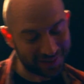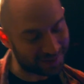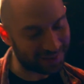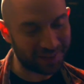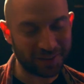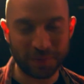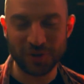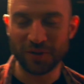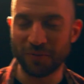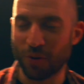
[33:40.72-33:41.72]
Yes,
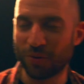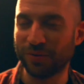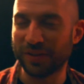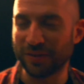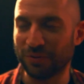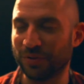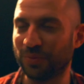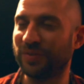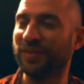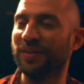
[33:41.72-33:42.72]
especially the vocals that you were
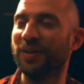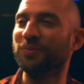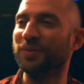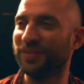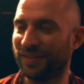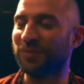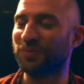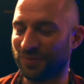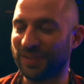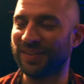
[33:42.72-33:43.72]
twisting around with. That
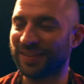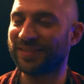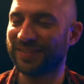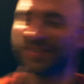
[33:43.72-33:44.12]
was really nice.